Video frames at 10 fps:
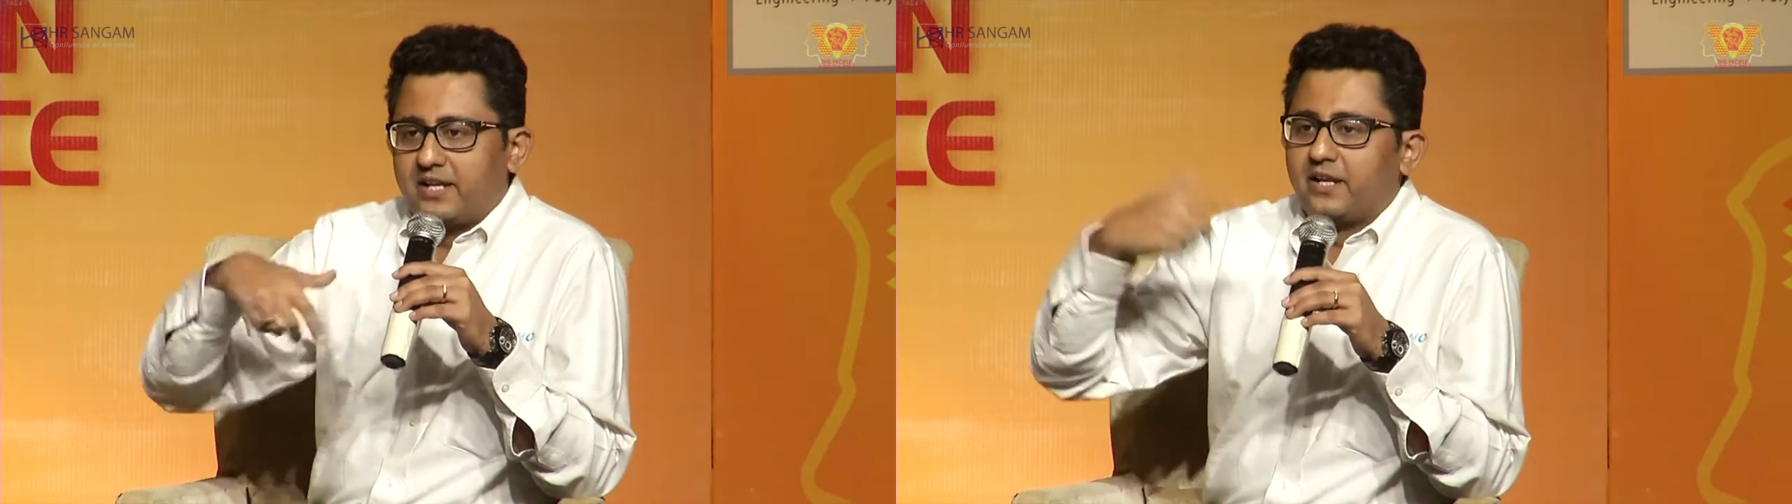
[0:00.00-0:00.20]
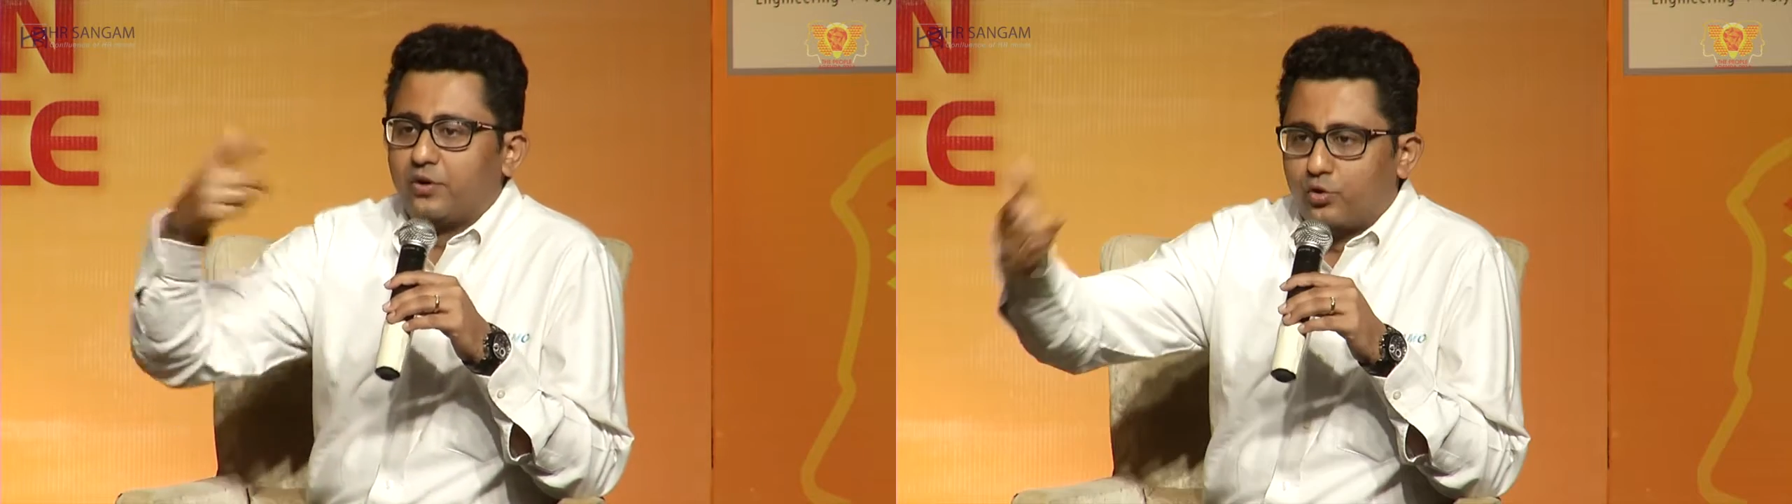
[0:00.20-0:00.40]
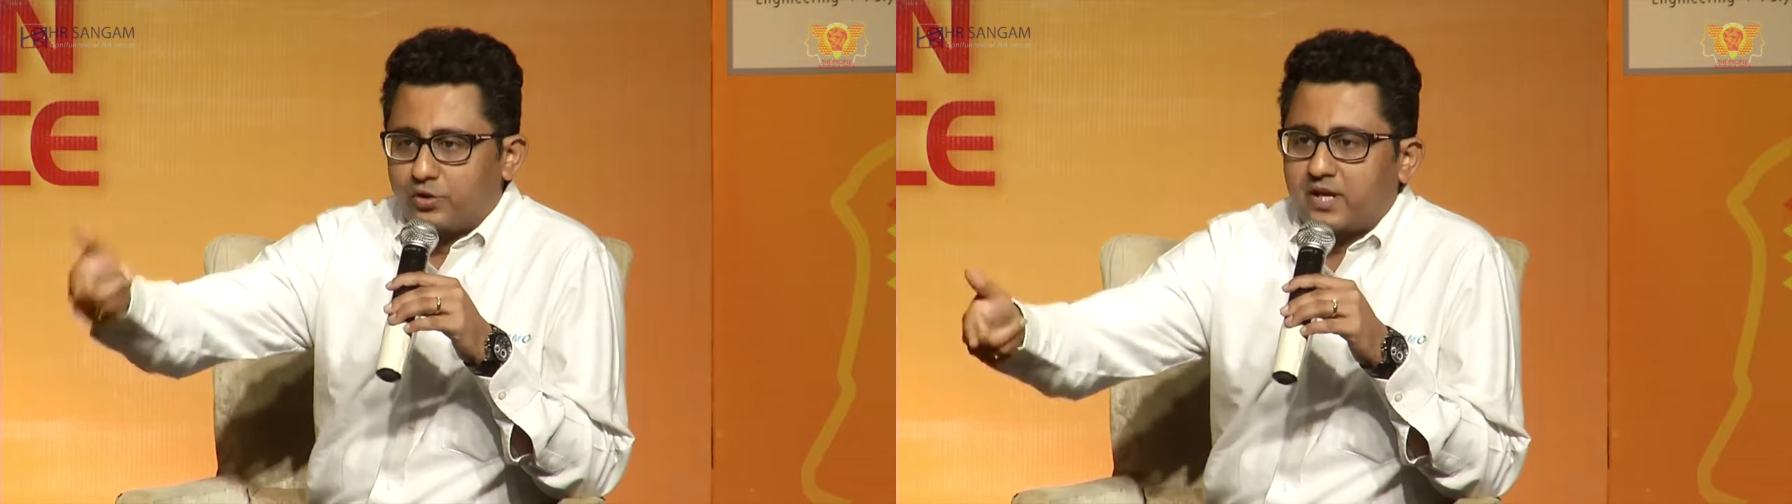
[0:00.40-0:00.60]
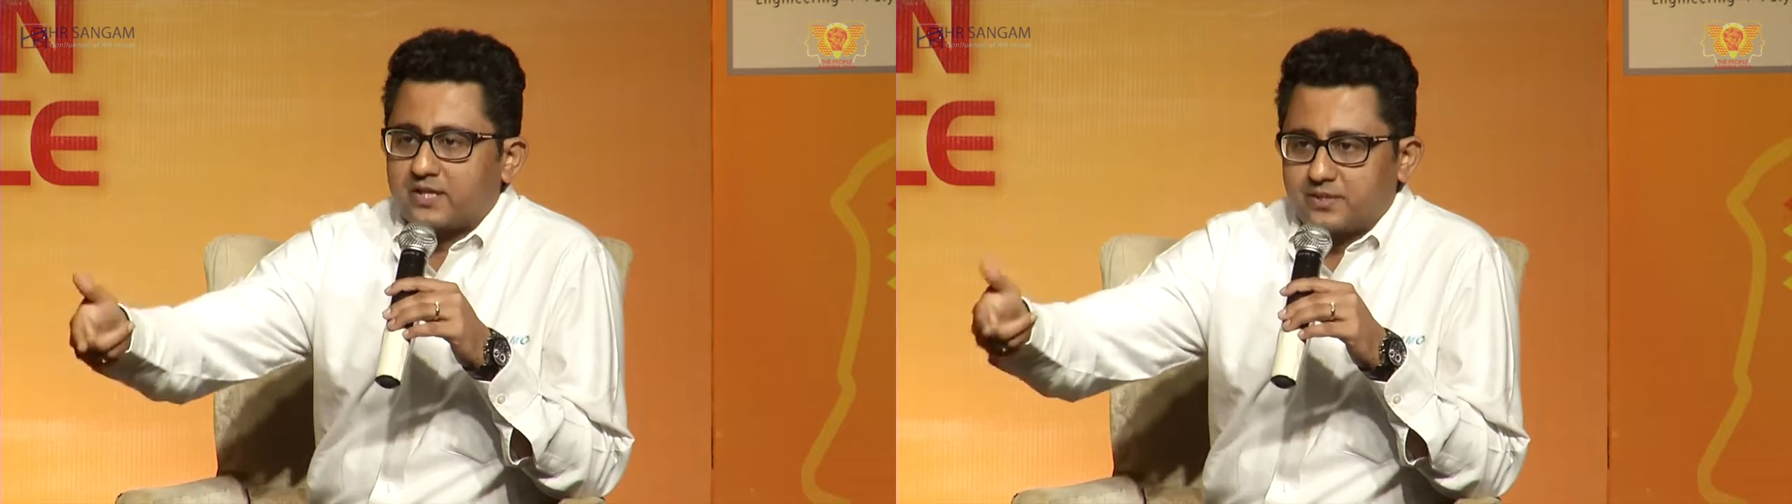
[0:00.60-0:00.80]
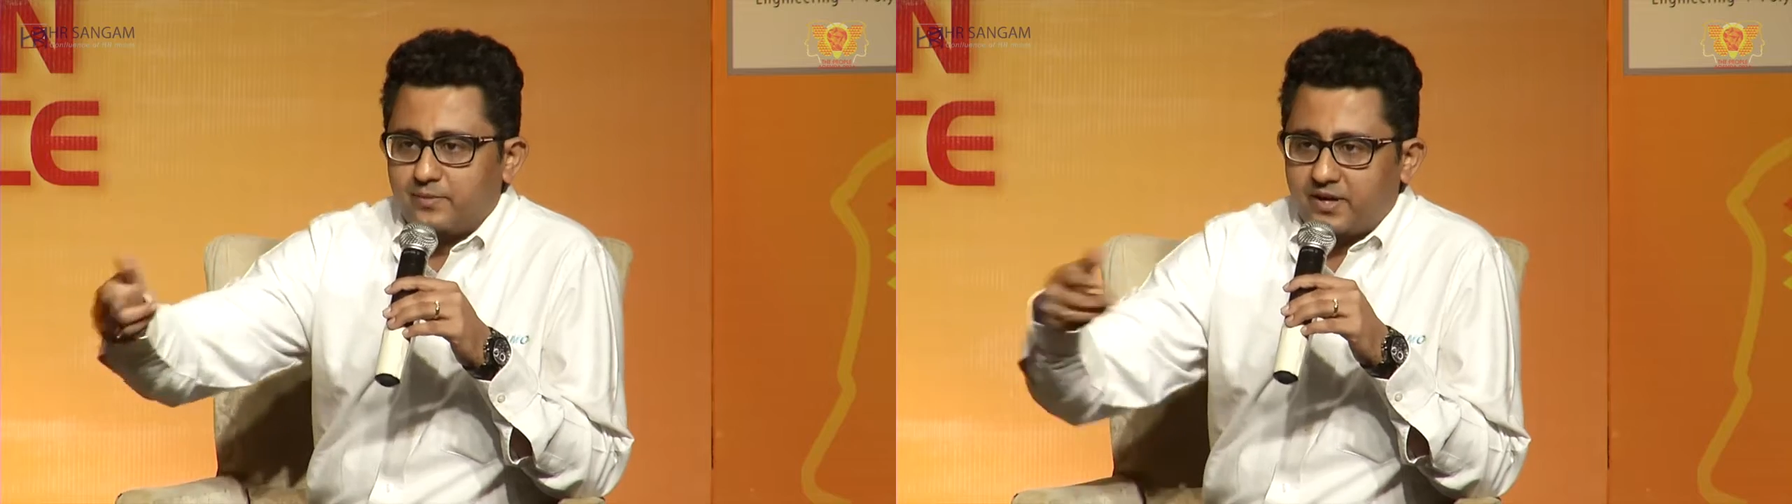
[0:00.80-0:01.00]
then go to the
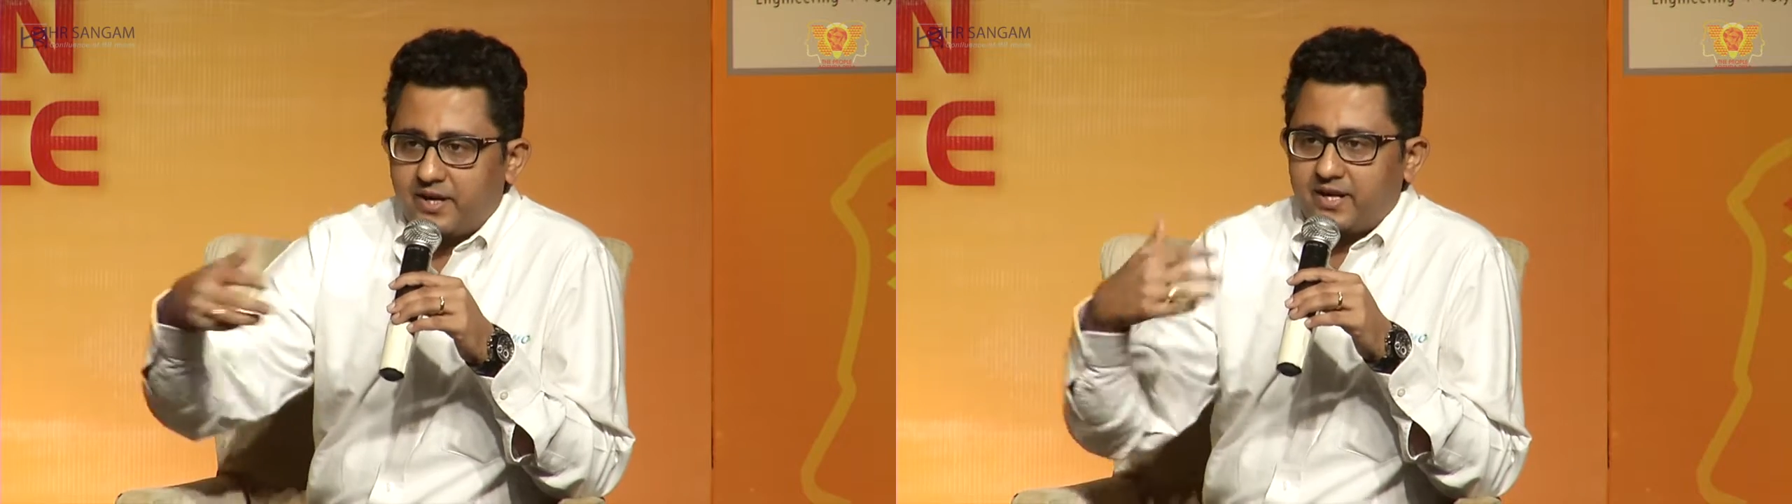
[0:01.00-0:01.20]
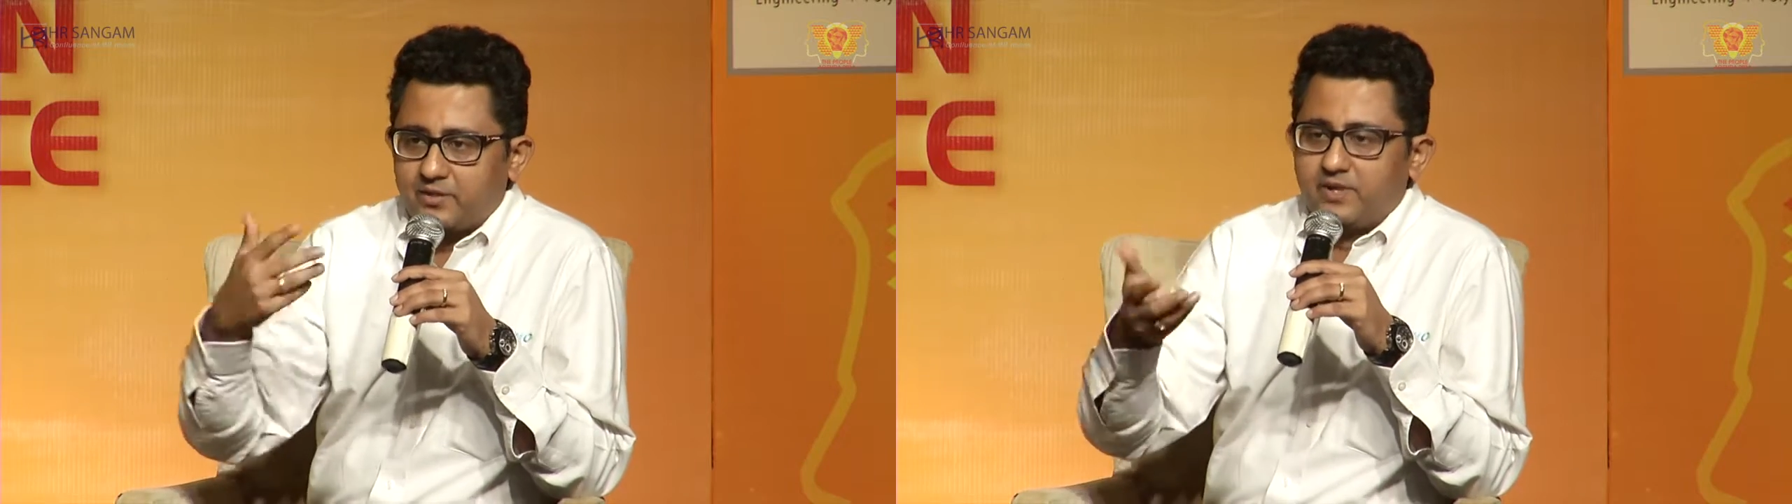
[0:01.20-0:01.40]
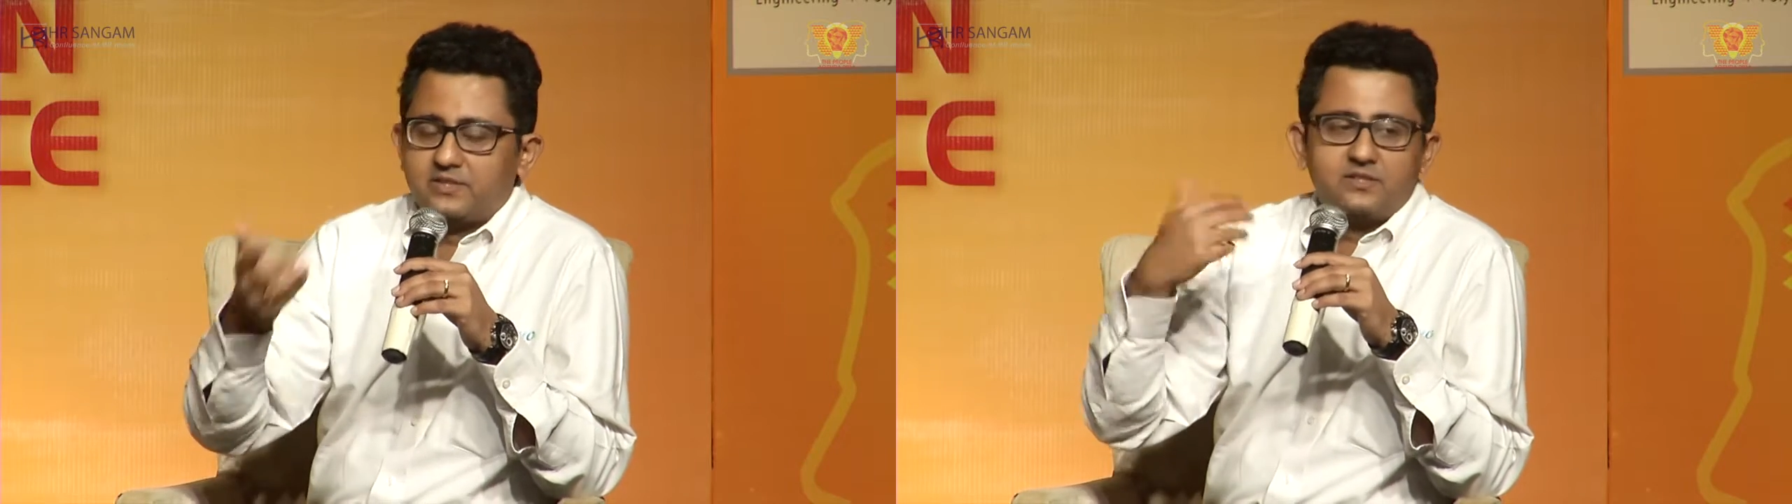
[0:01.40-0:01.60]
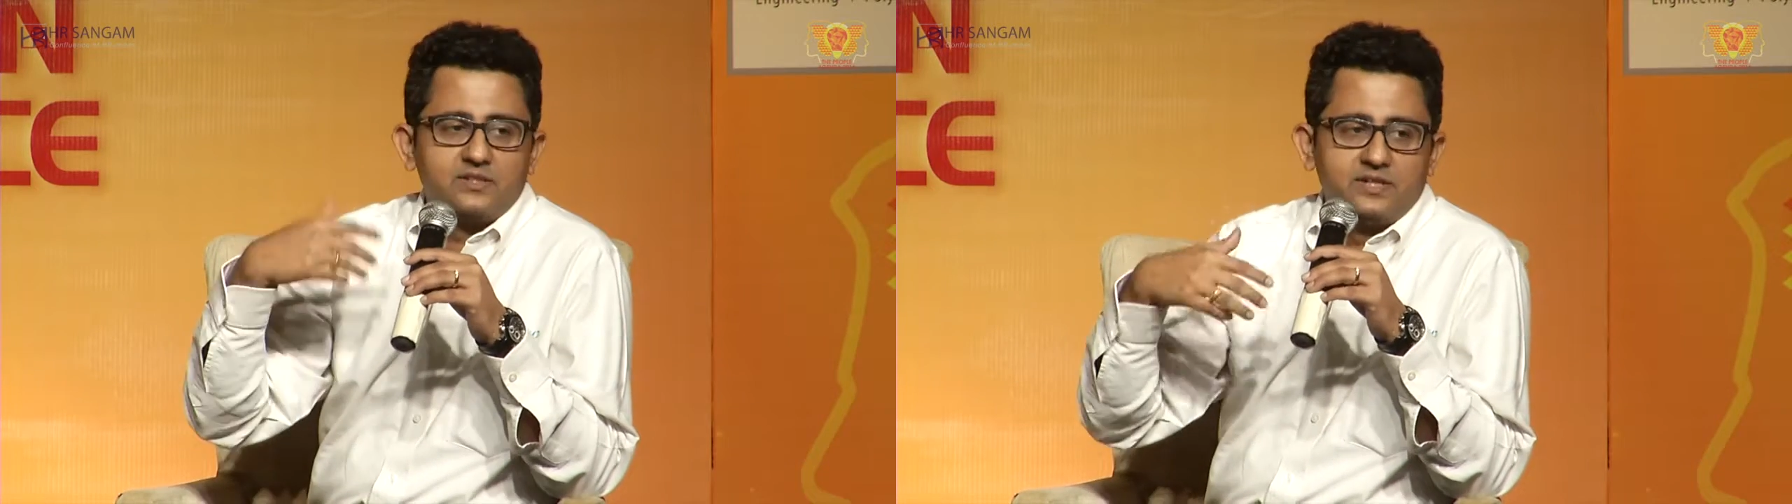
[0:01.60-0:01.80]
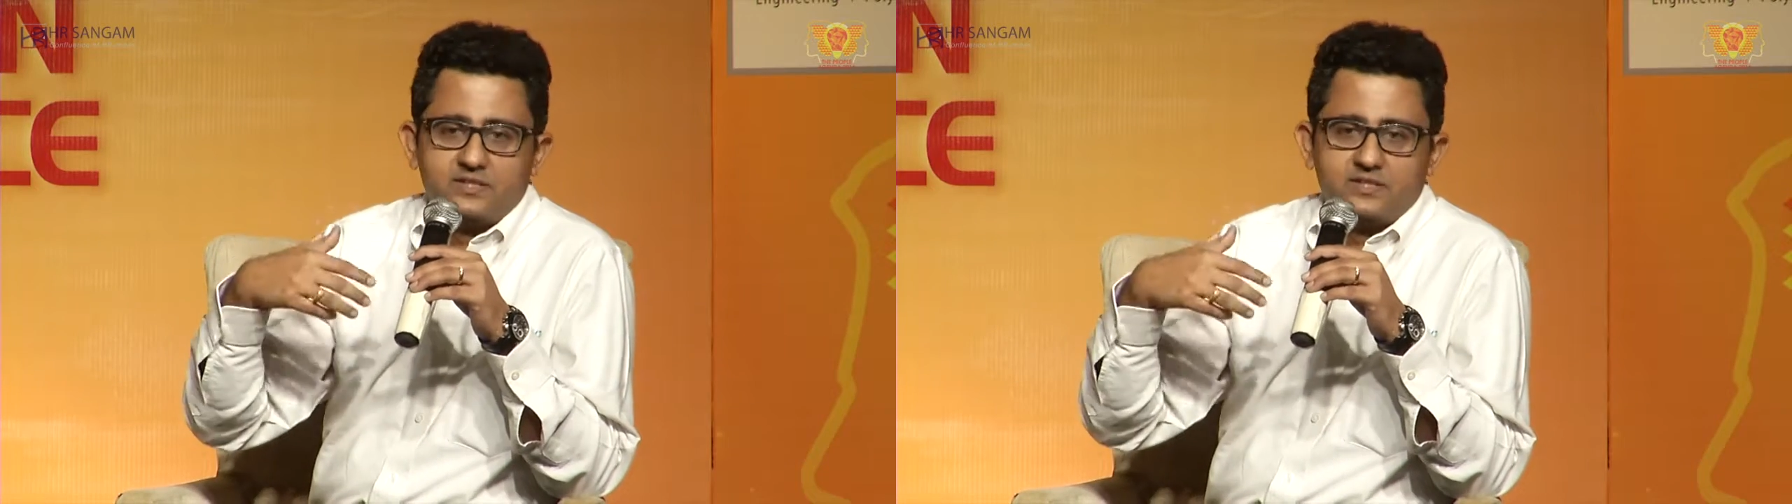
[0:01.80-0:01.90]
customer, right? Otherwise,